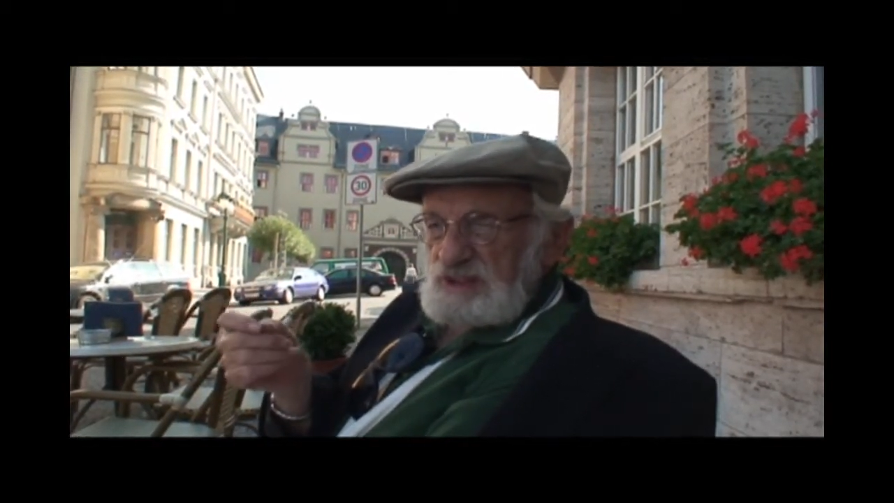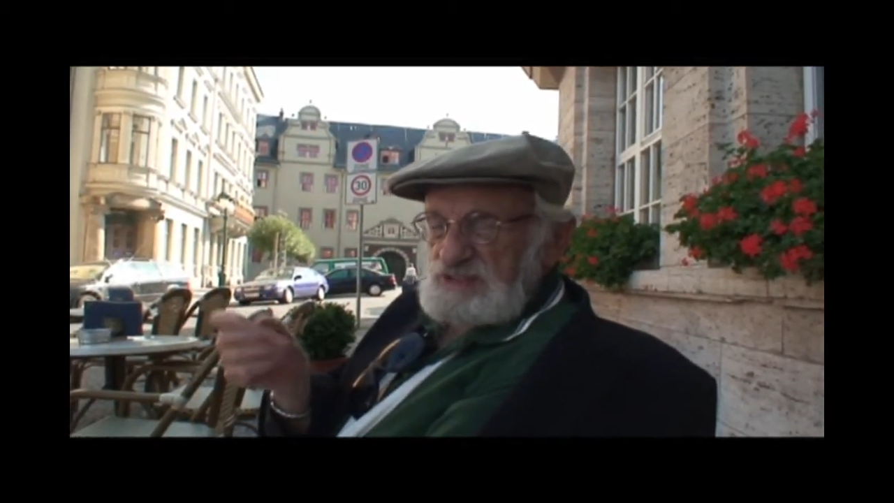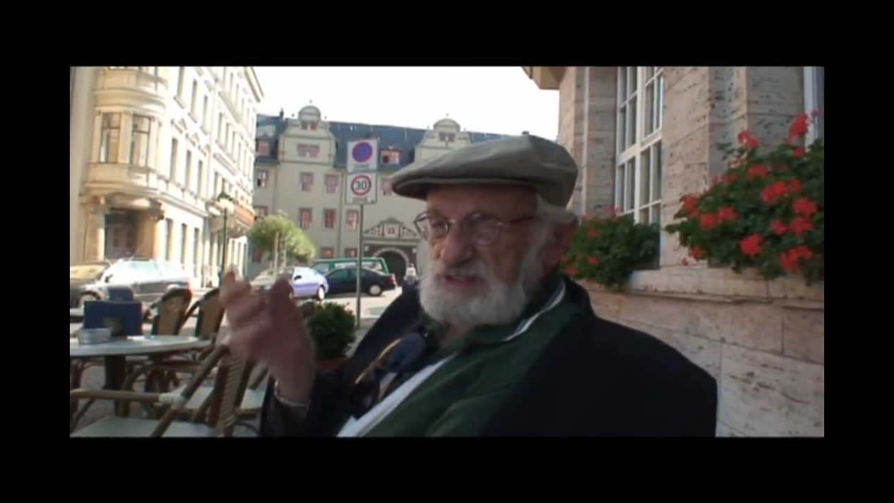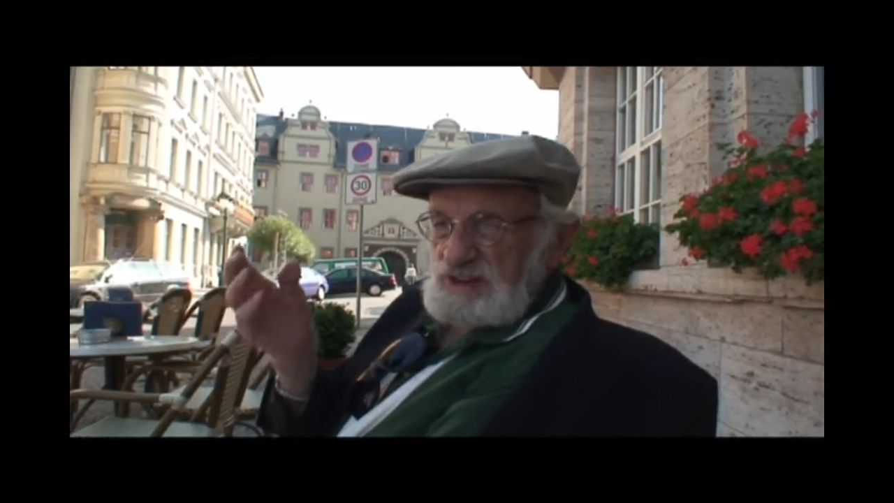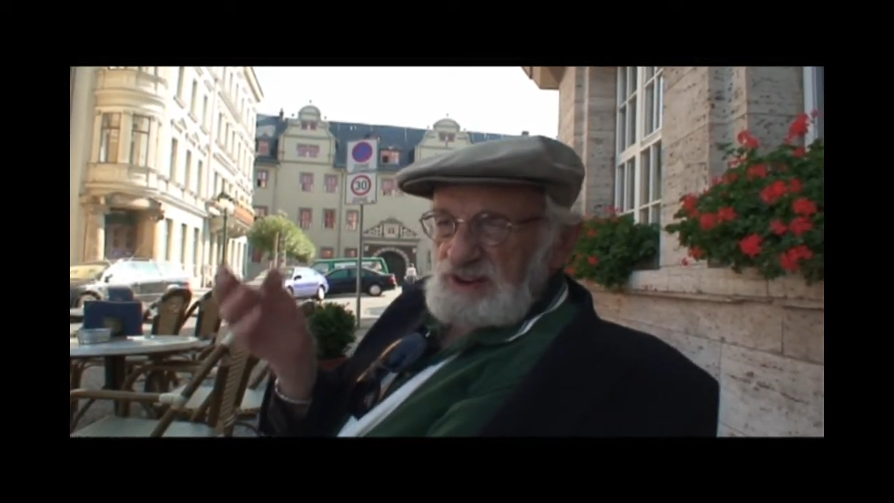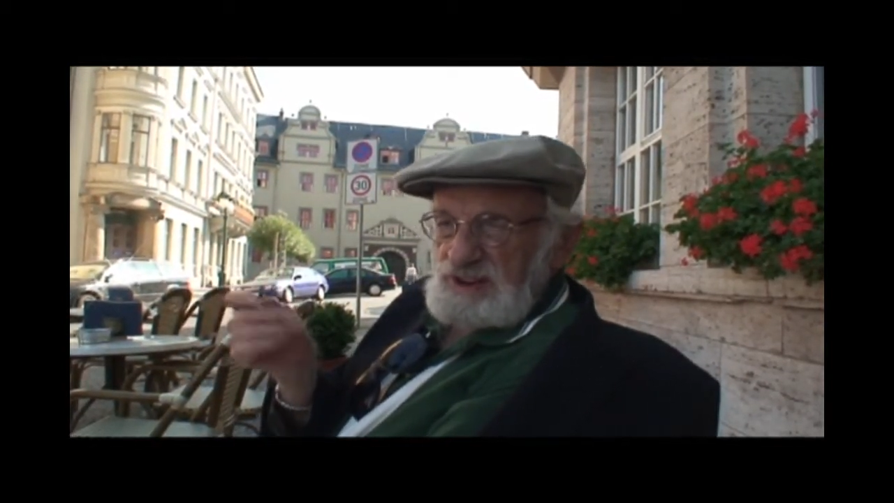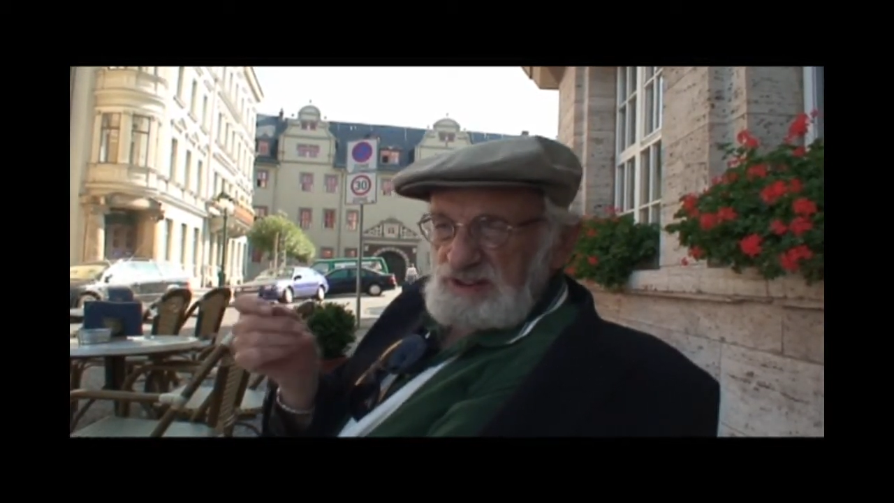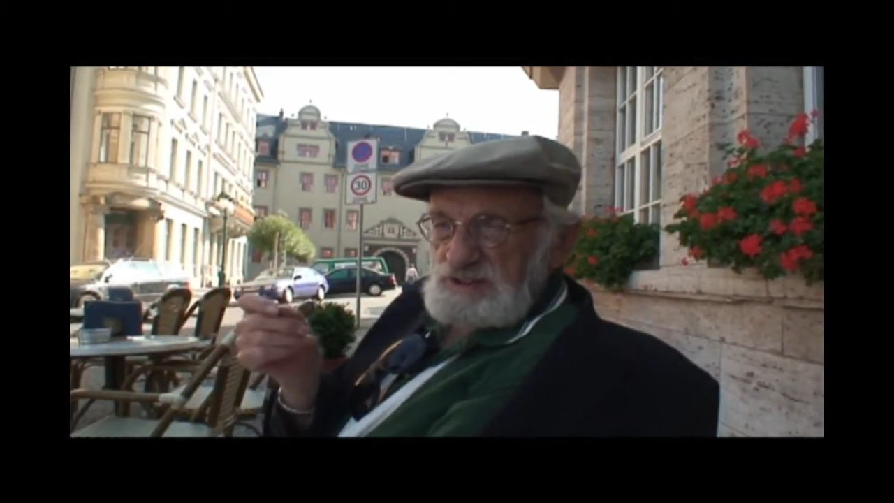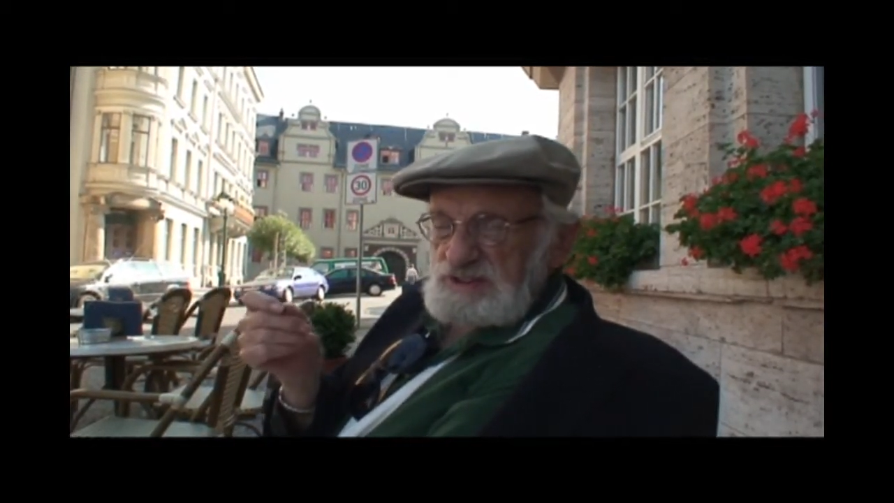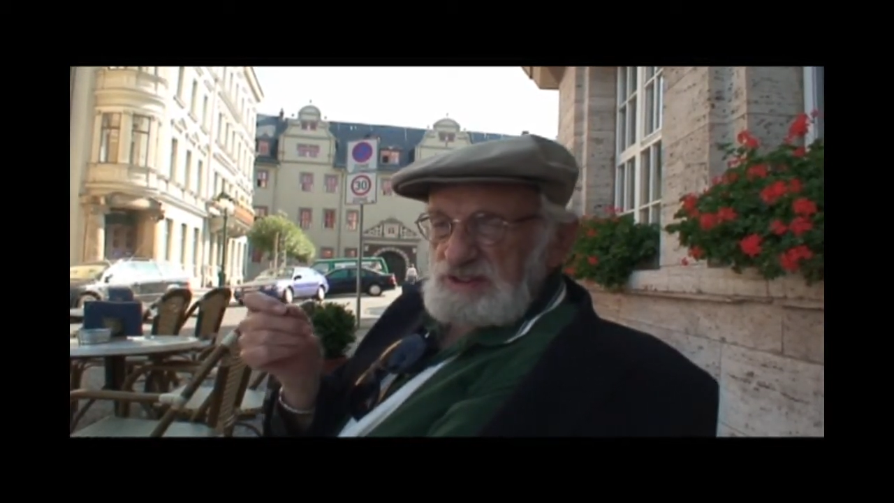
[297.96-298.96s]
I said, I
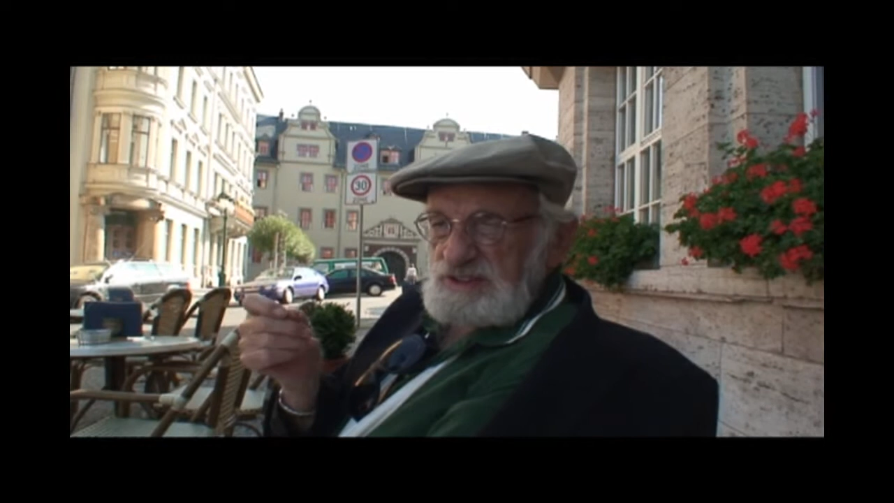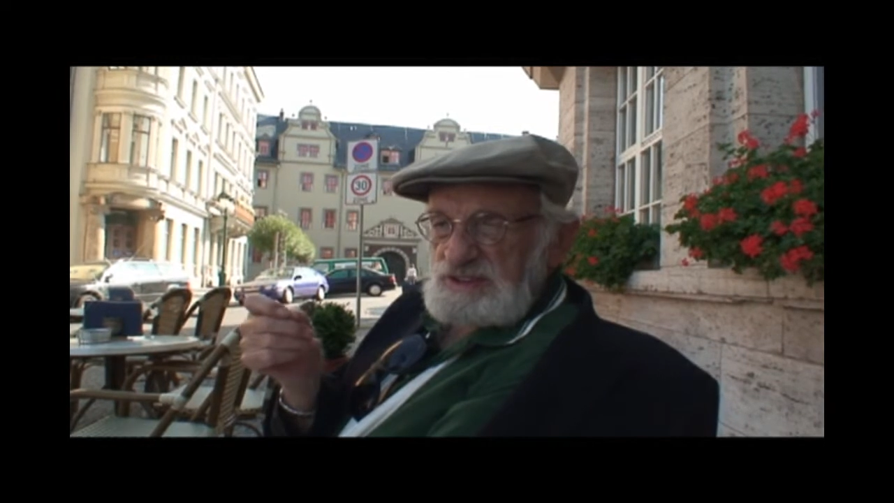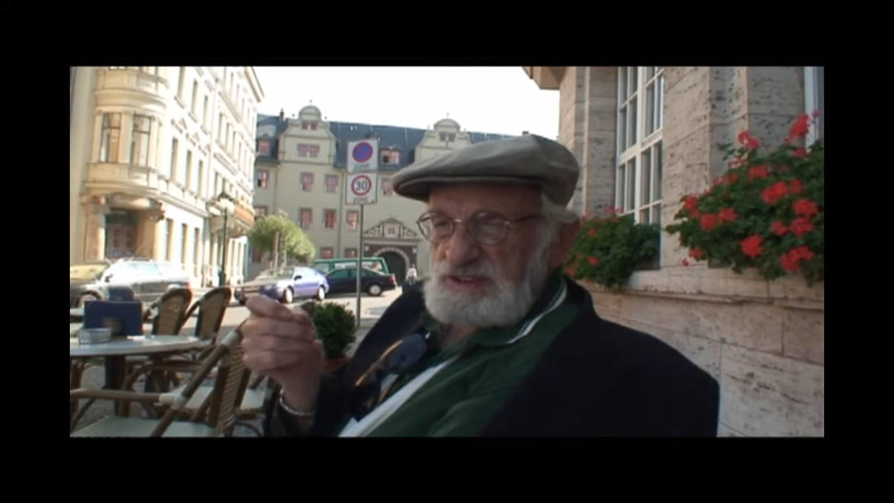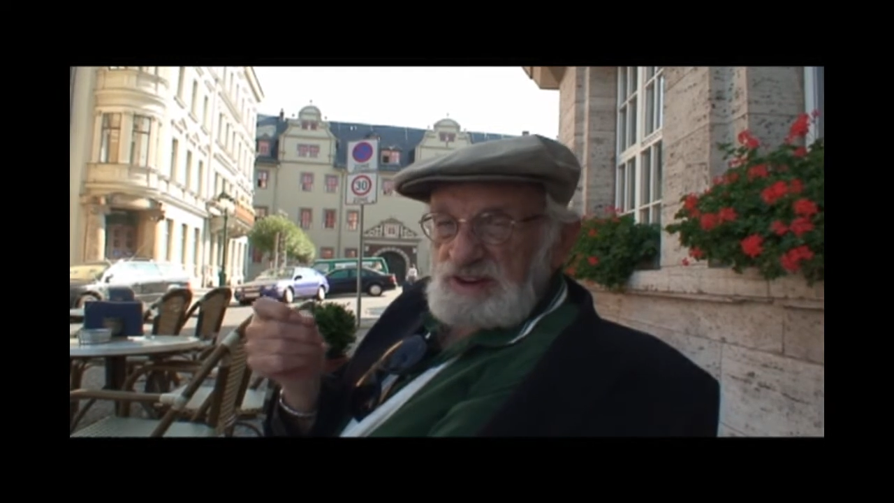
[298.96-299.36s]
cannot eat it.